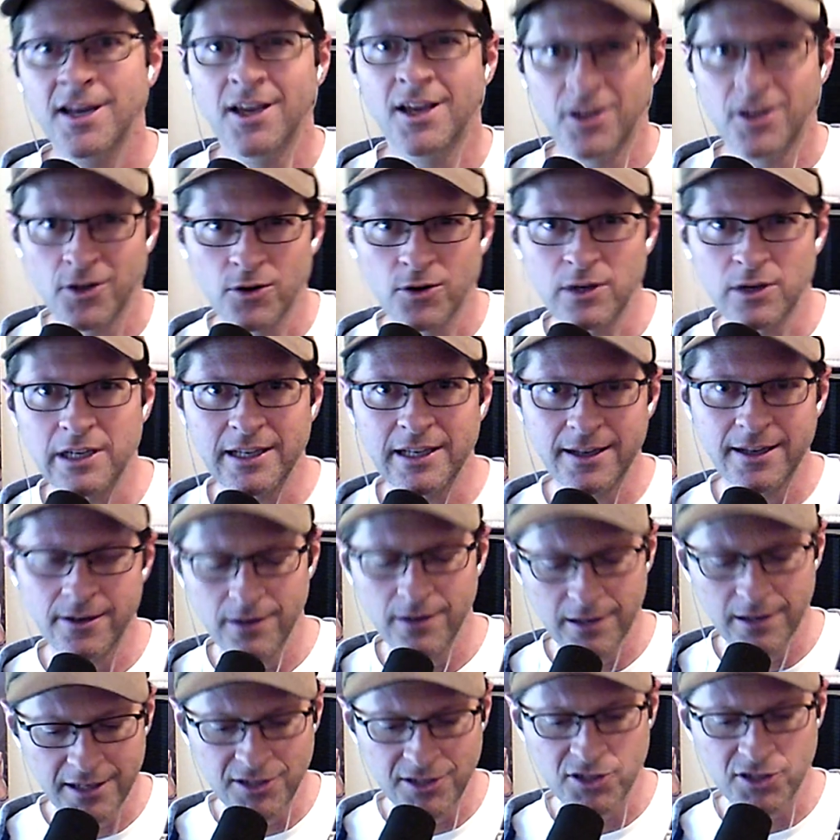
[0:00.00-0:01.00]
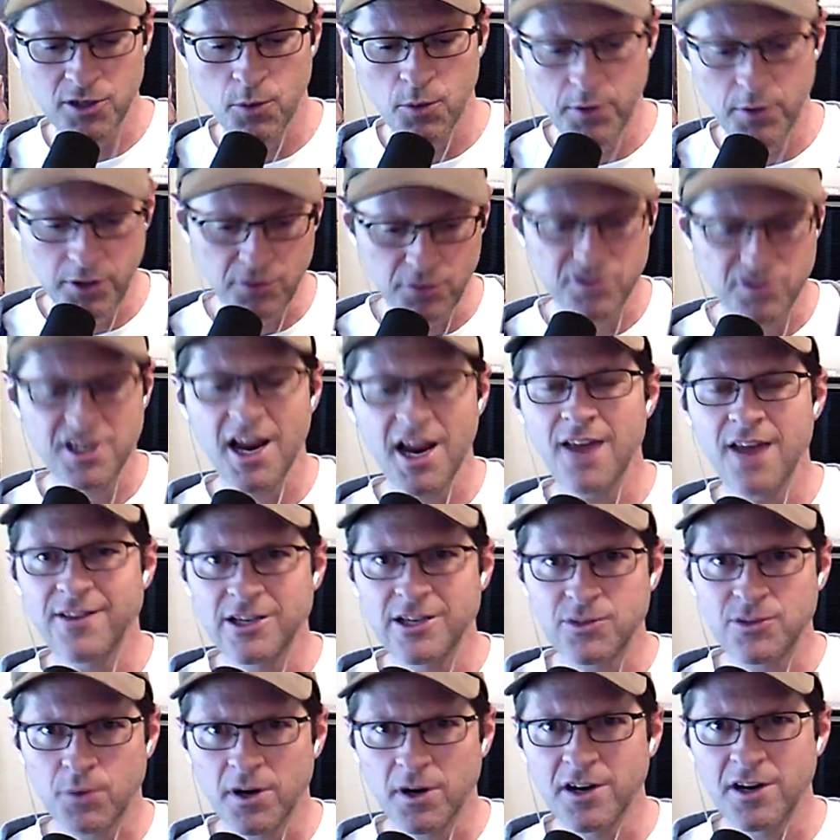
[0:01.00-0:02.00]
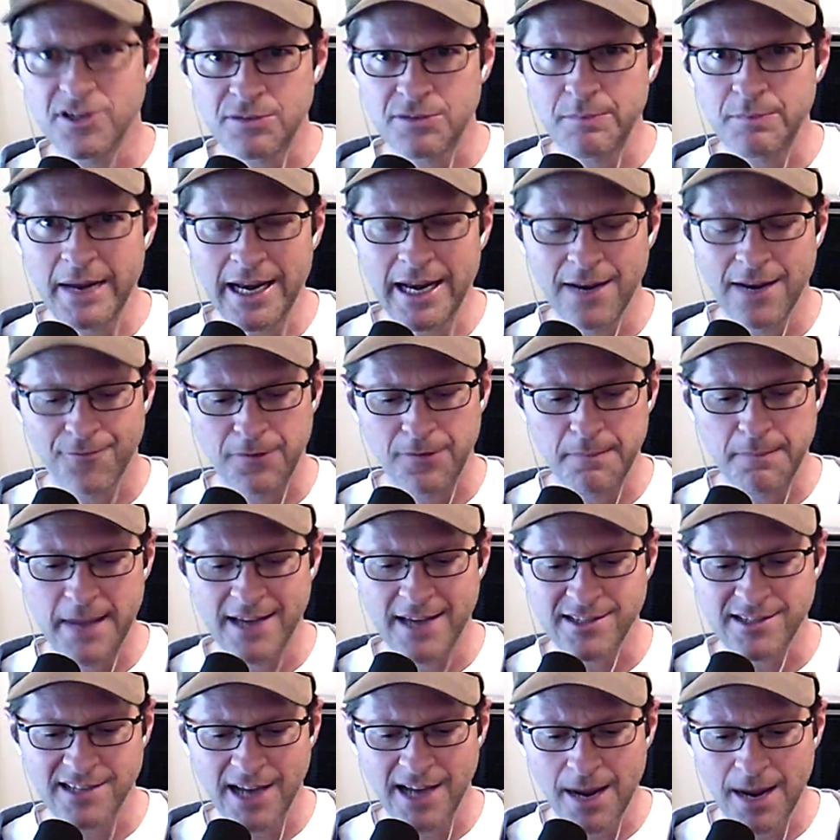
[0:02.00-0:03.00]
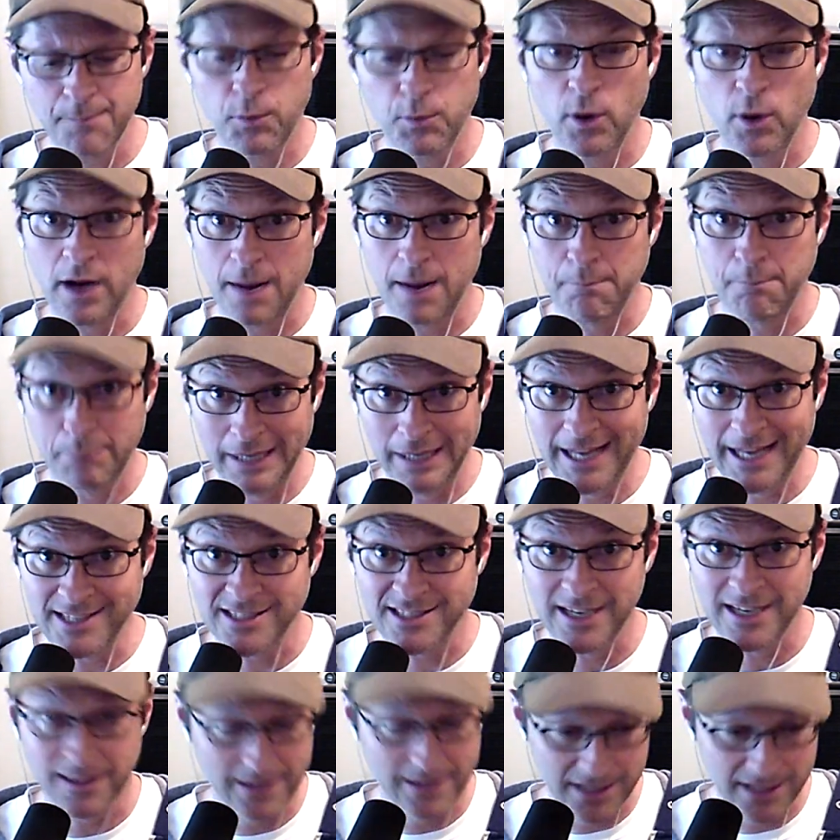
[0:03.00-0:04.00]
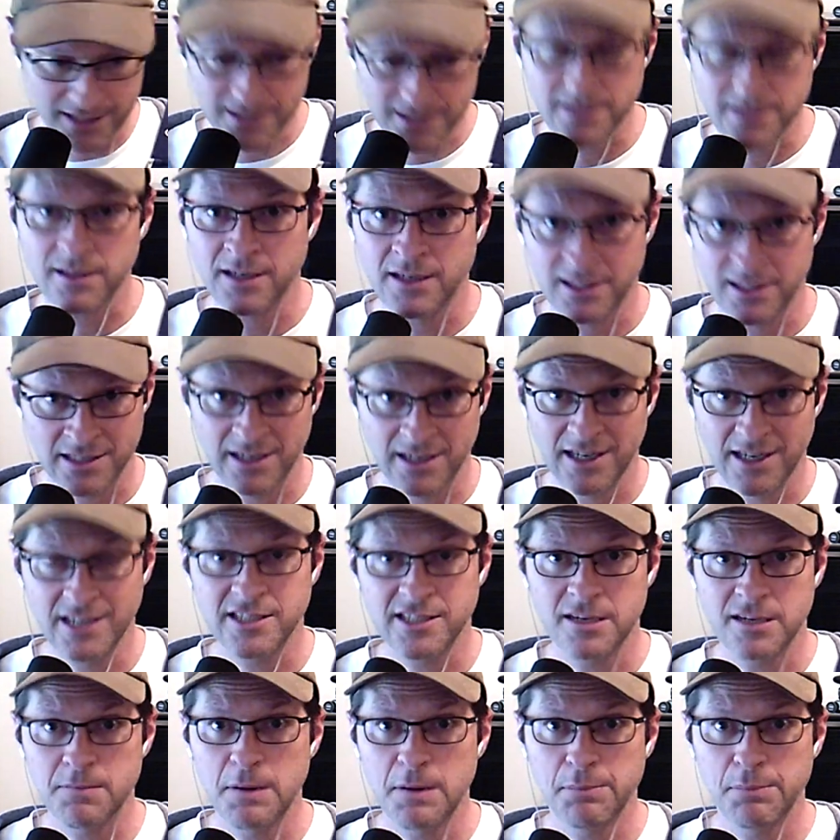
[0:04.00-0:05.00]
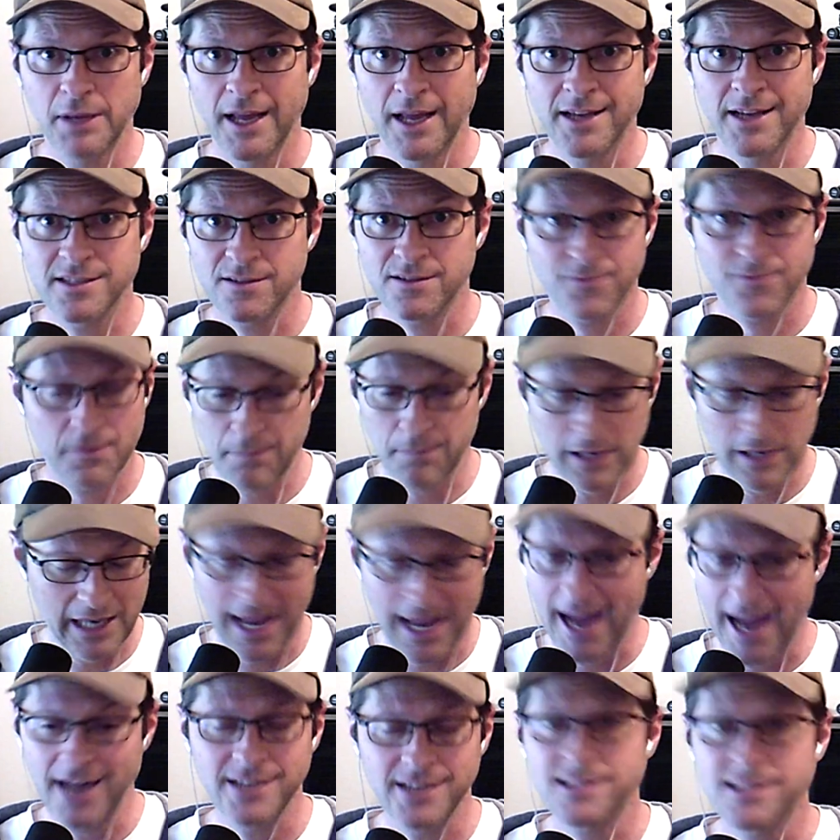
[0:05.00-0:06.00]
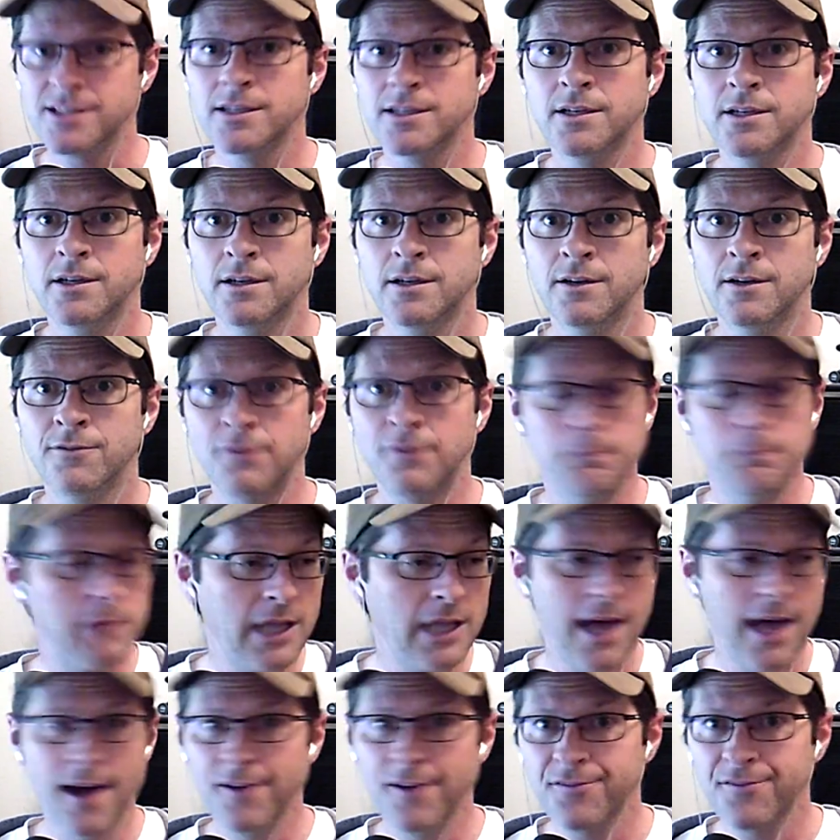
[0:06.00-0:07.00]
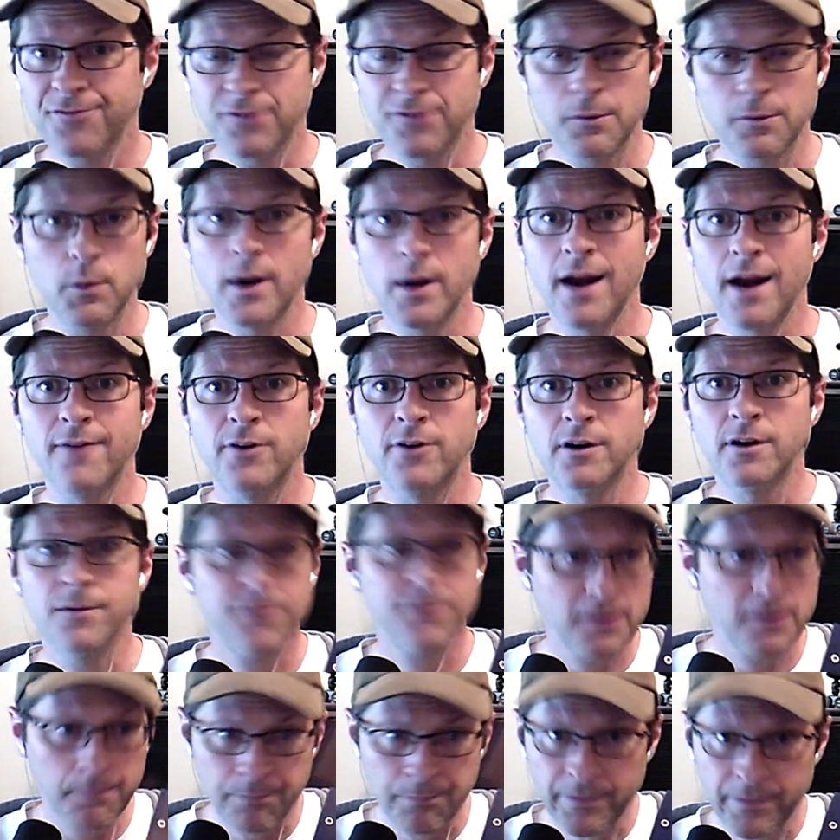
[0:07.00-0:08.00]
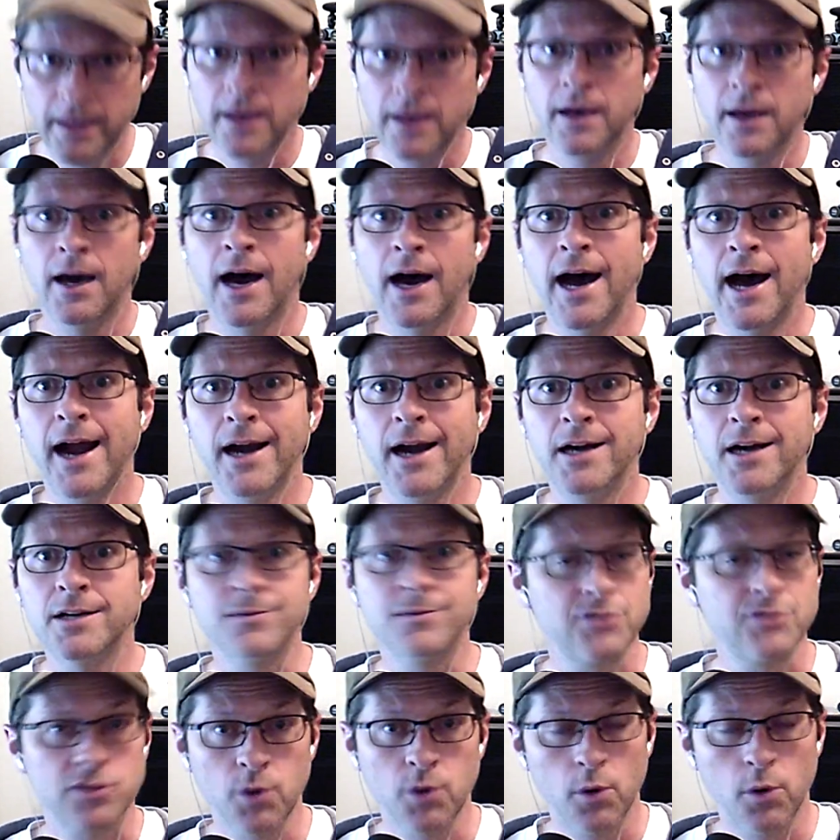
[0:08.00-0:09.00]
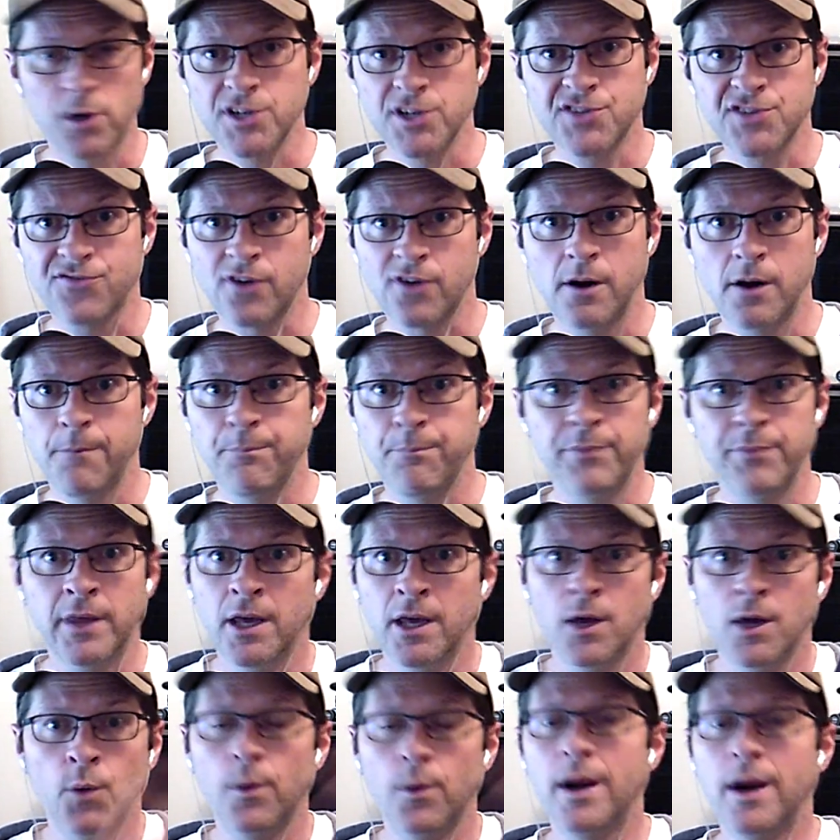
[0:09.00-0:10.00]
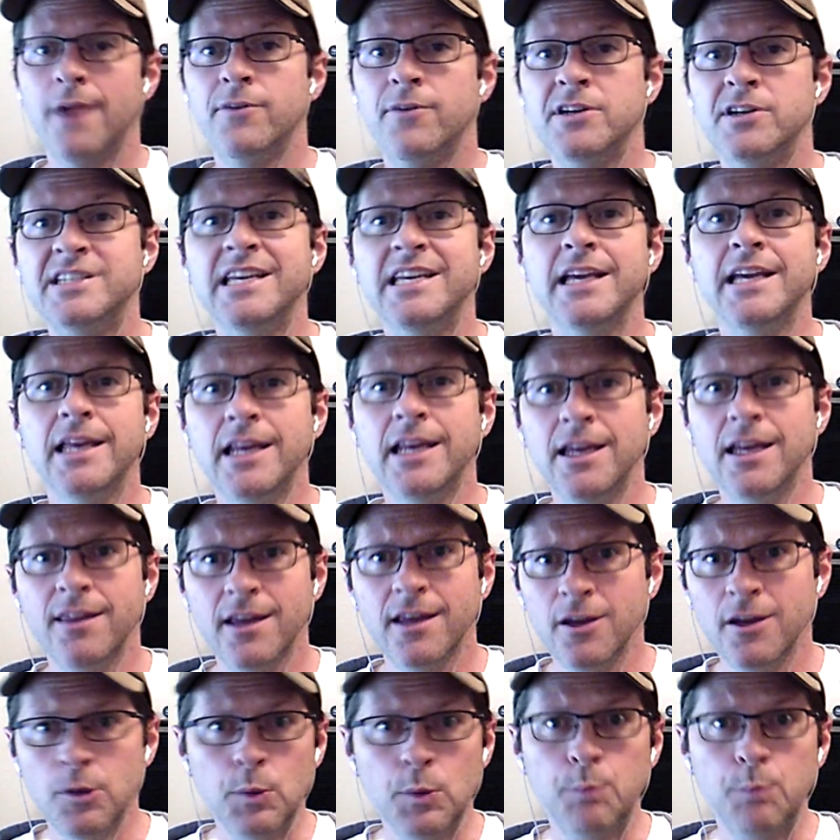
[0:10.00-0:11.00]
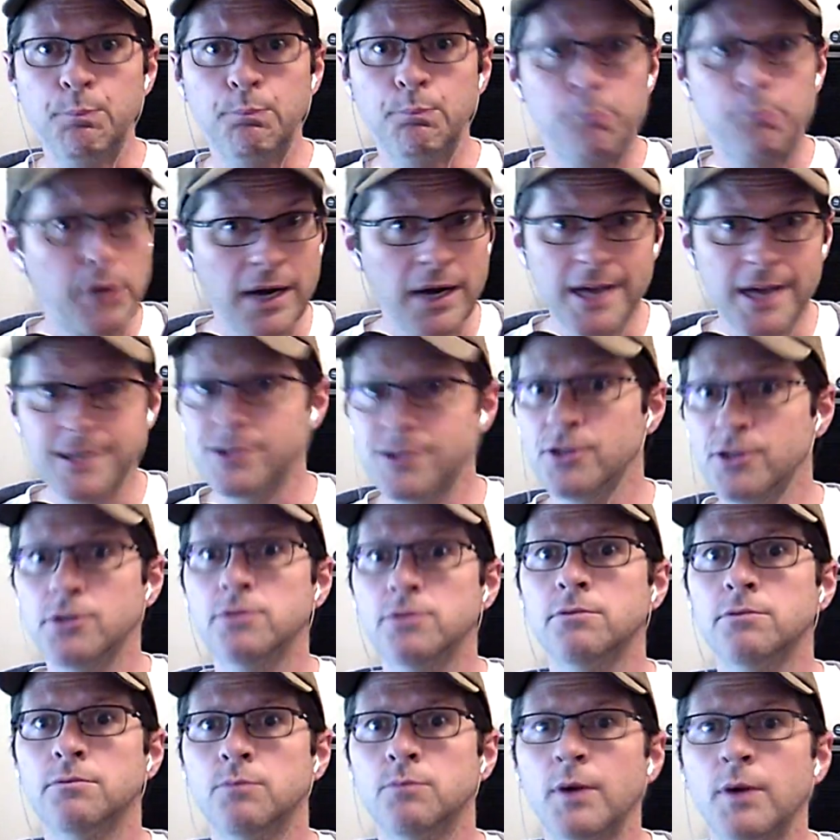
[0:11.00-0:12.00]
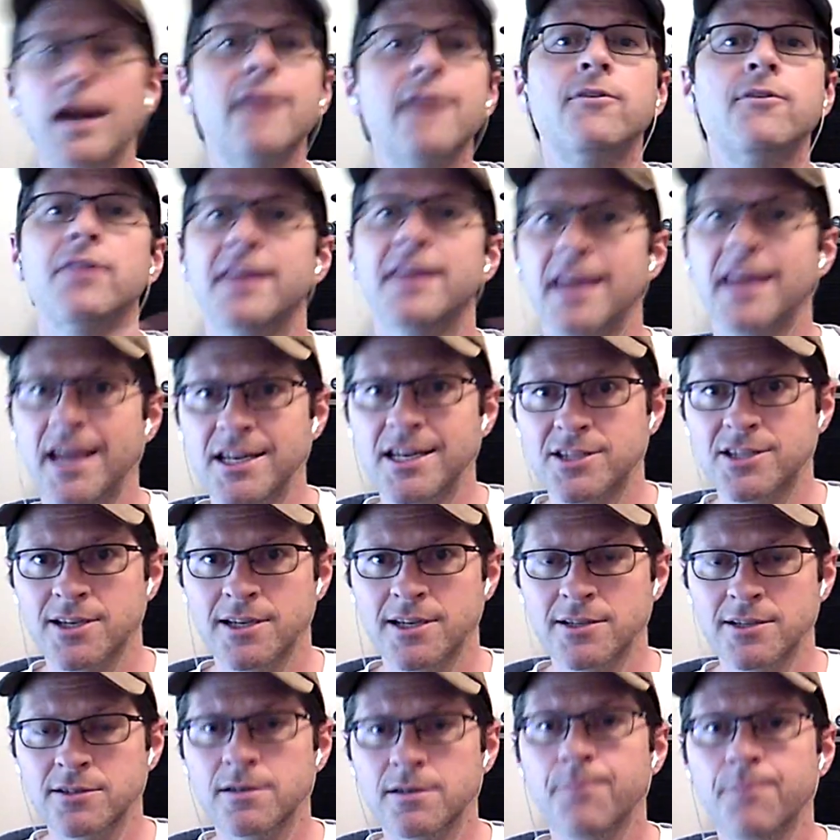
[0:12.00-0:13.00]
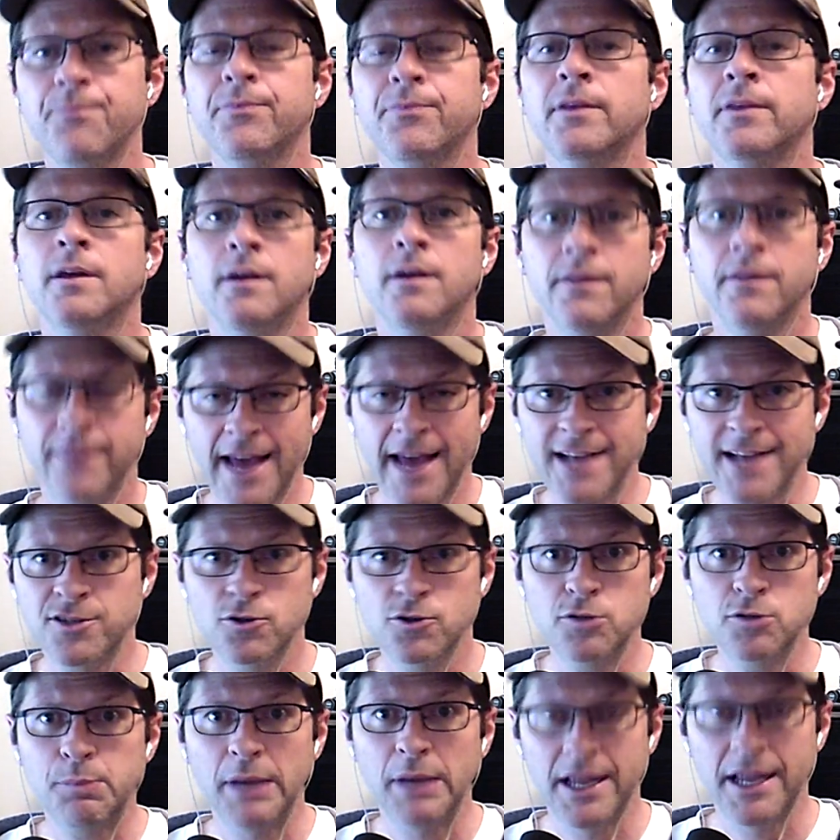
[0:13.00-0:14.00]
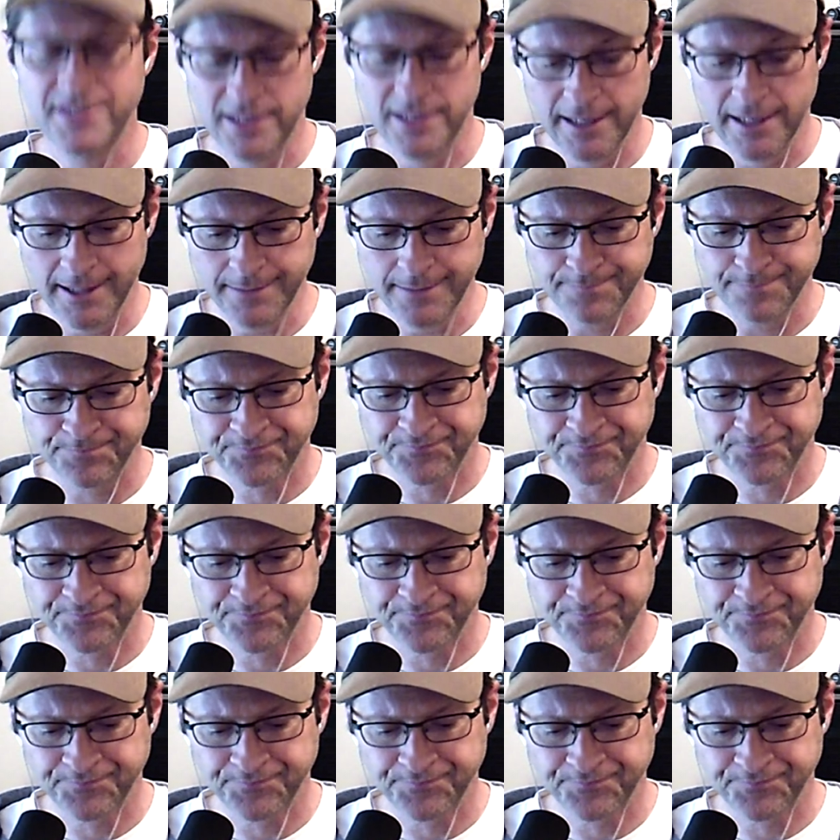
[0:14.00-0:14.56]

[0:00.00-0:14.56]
You're literally, so when you say these words, mean it from that standpoint. I'm blessing this because it needs to be blessed from the light, from love, from whatever, from higher source, from whatever deity that you pray to, whatever the case is, that's who's blessing it.